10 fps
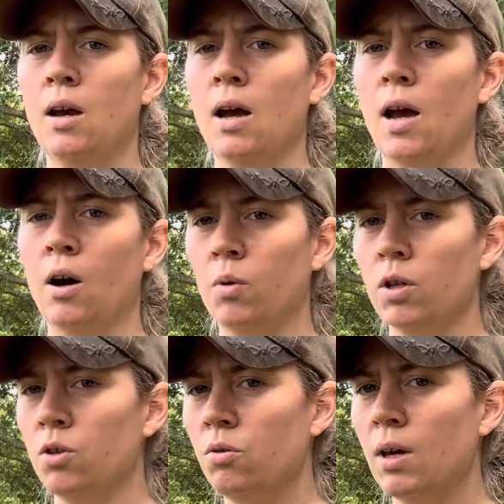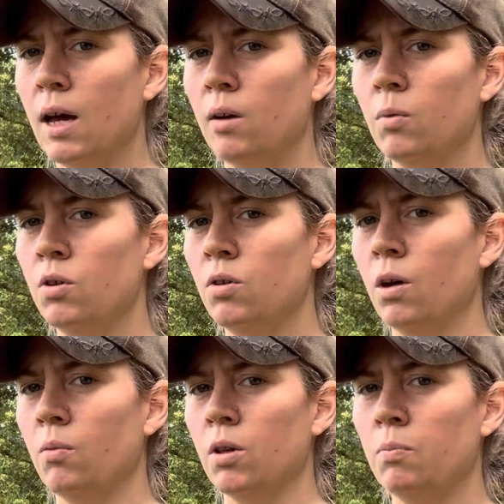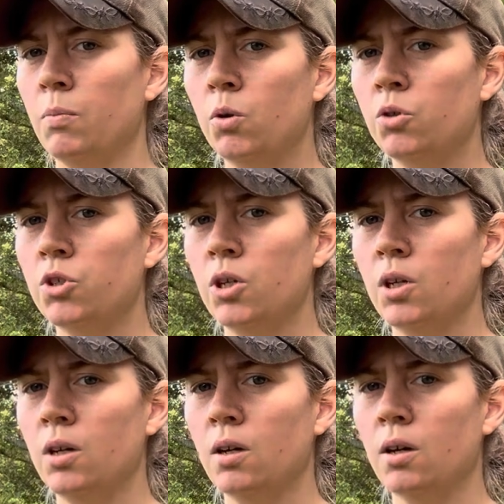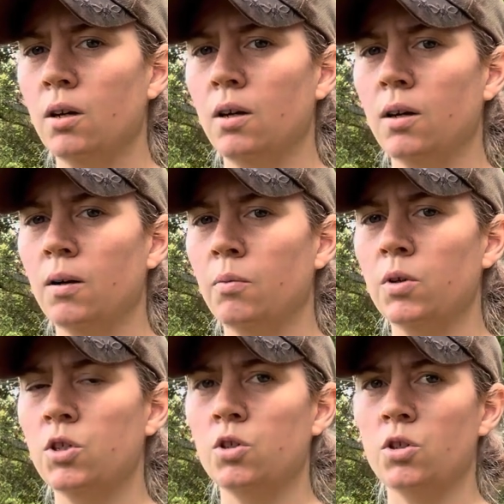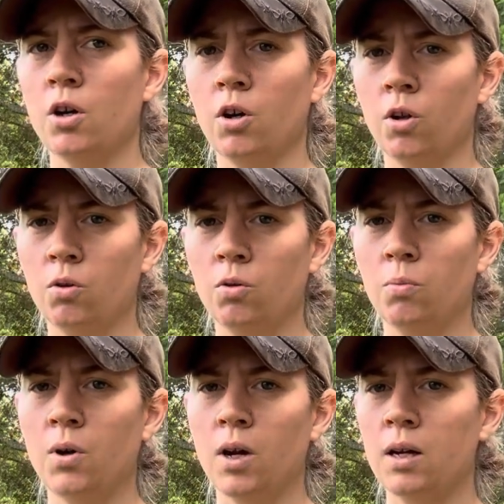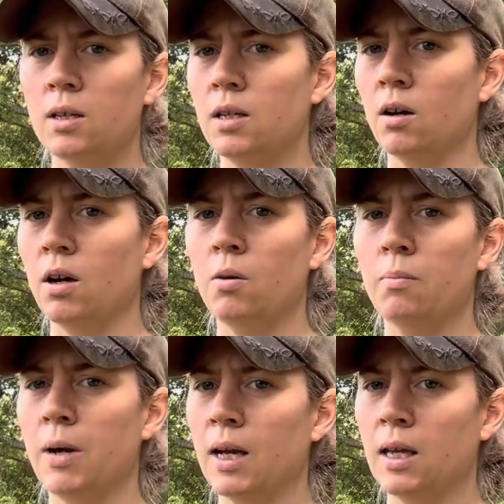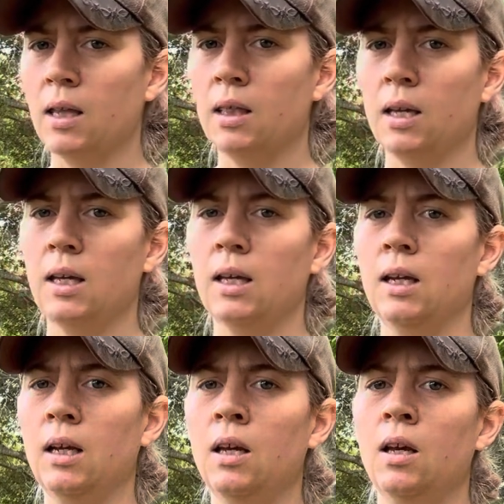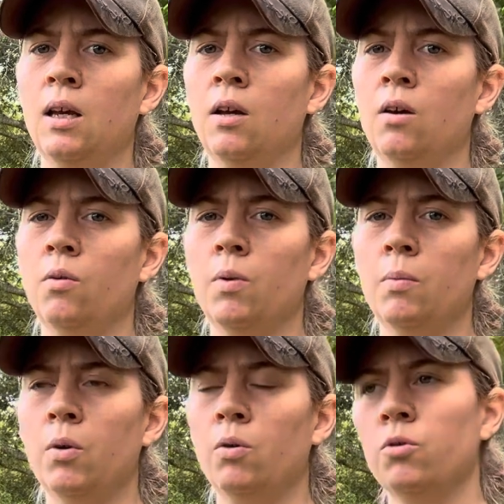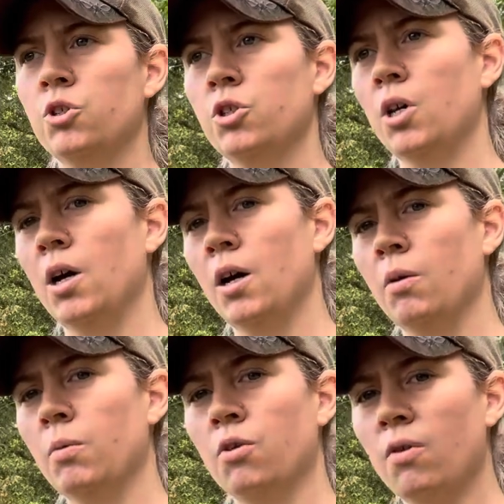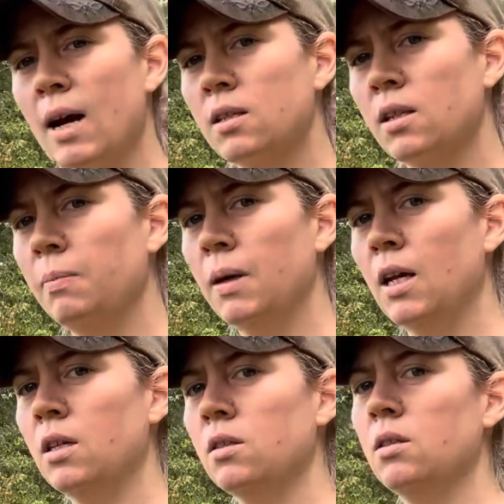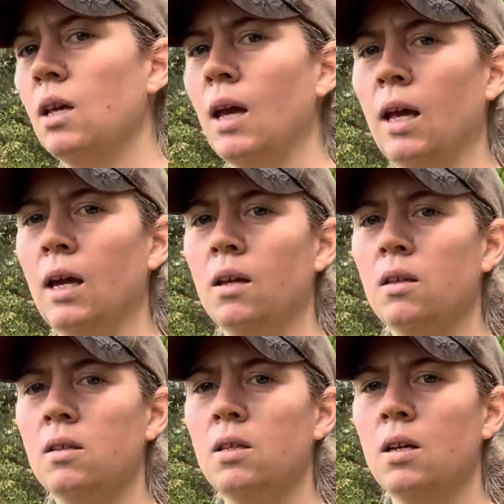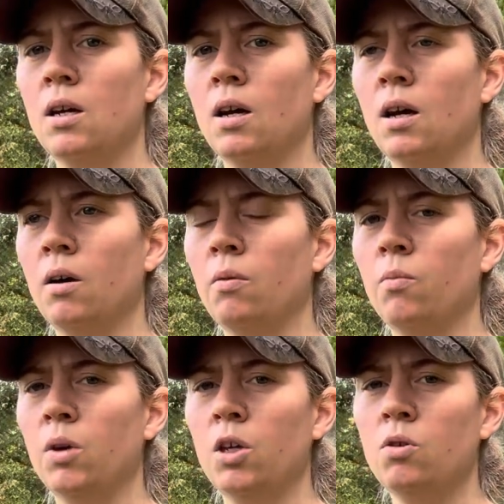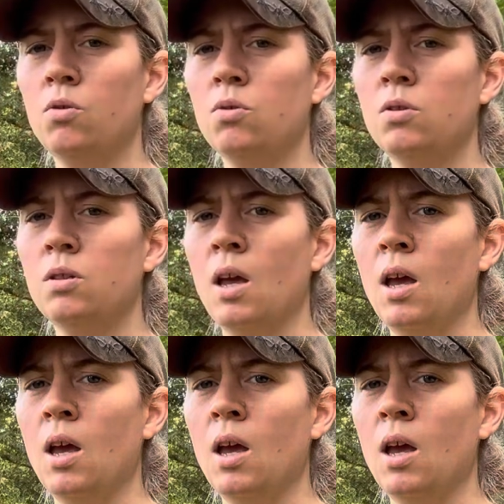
how we do that. We do that with mulch, which is our own product here. I don't buy anything in. We mulch with grass clippings, and we use